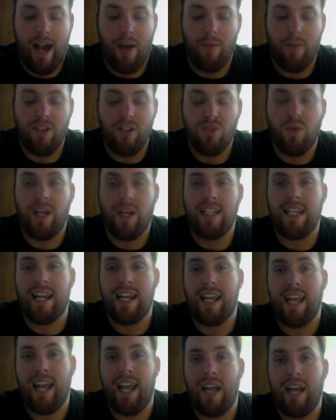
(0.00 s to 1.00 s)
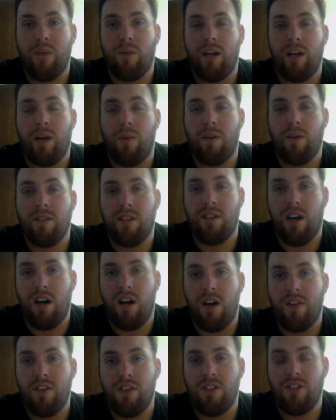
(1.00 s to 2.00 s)
much weight did I gain when I was not
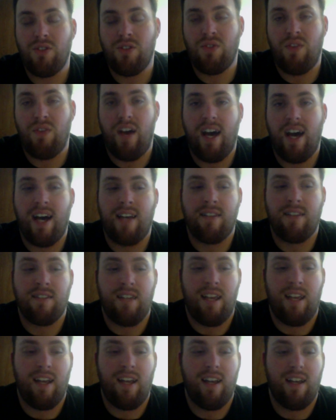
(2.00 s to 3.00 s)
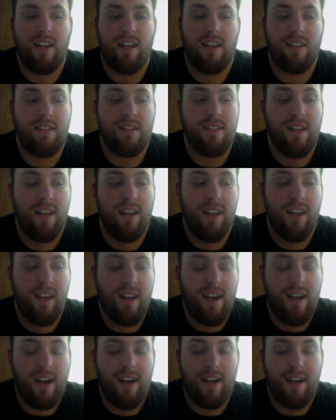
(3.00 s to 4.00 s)
on the juice fast, and
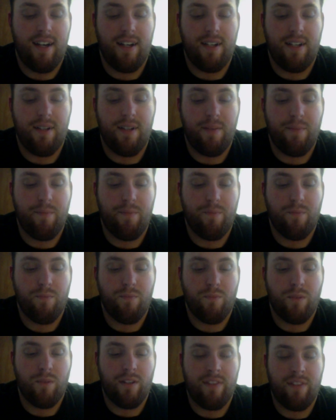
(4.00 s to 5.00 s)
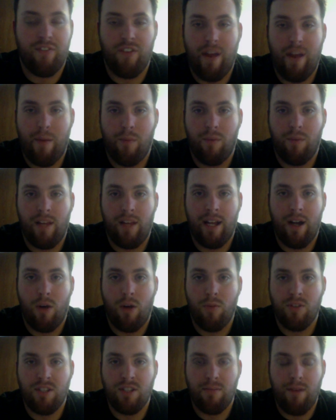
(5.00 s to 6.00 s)
for that, like,
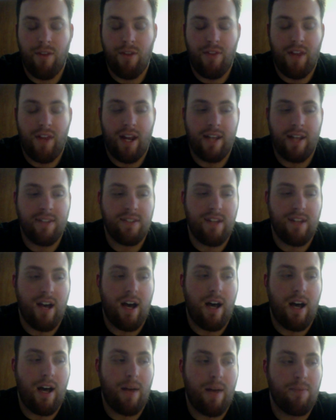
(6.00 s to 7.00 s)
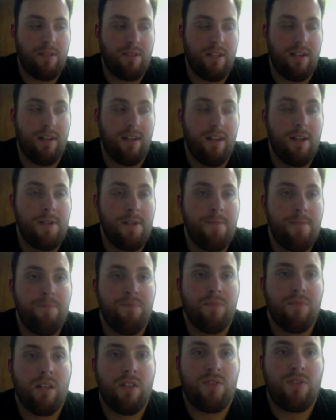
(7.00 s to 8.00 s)
almost a month that I stopped. And
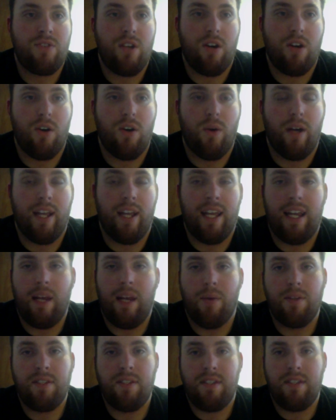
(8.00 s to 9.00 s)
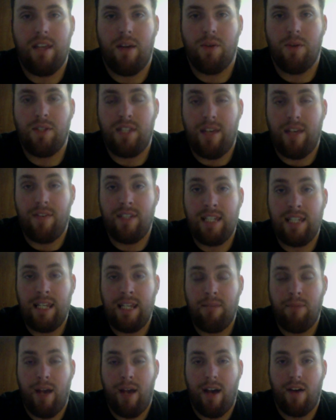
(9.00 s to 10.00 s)
so again, it was
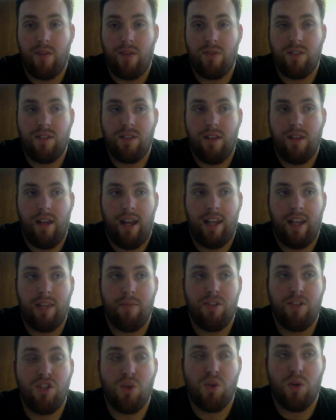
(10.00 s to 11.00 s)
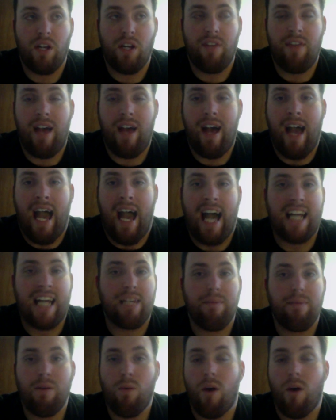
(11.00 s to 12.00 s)
17 pounds, and the majority of that had
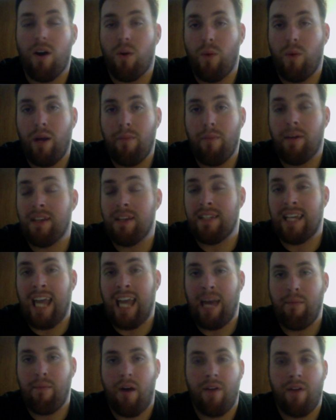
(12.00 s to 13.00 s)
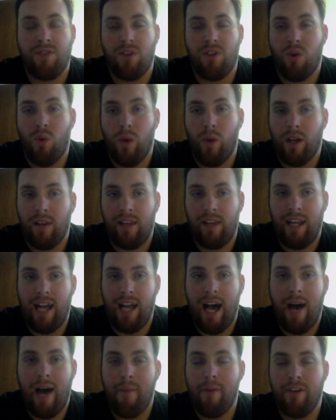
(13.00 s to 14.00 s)
to be water weight because it came off so quickly.
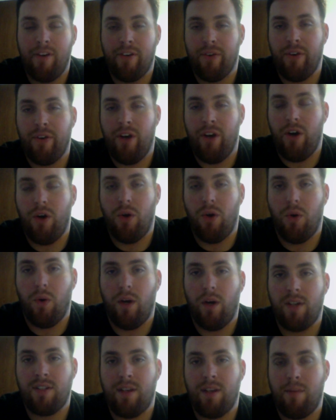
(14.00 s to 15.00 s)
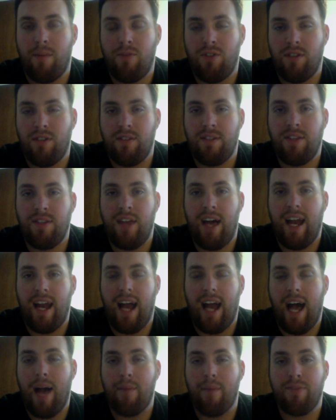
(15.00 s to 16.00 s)
I'm under no assumptions that
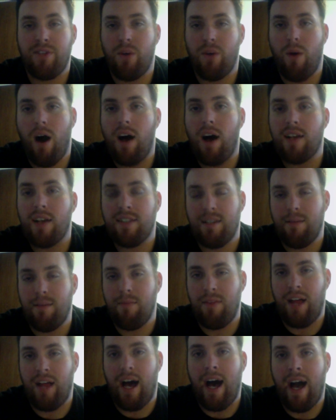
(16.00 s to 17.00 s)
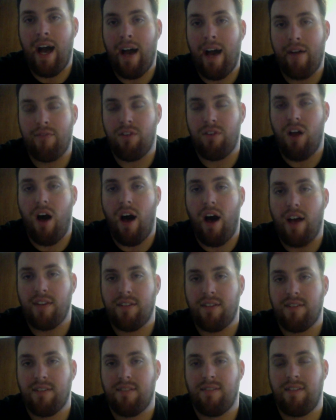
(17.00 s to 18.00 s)
I'm so awesome that I have
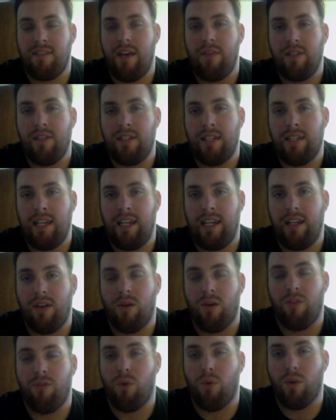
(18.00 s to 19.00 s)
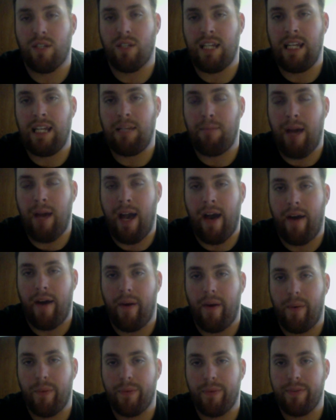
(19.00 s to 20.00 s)
lost 17 or 14
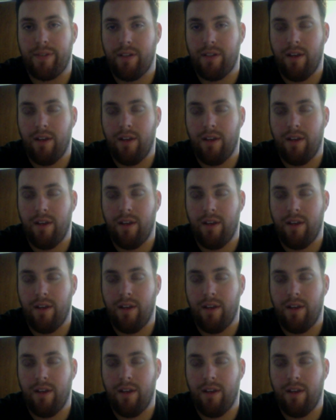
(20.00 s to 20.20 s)
pounds